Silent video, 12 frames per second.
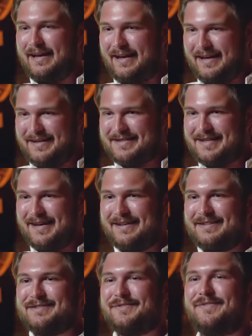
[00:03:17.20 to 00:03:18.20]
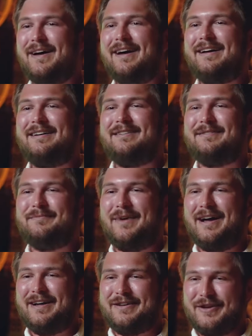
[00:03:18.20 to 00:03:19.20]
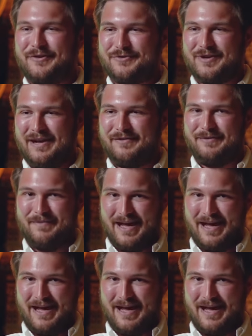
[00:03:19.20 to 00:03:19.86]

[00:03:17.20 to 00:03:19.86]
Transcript: and I decided to find my co-driver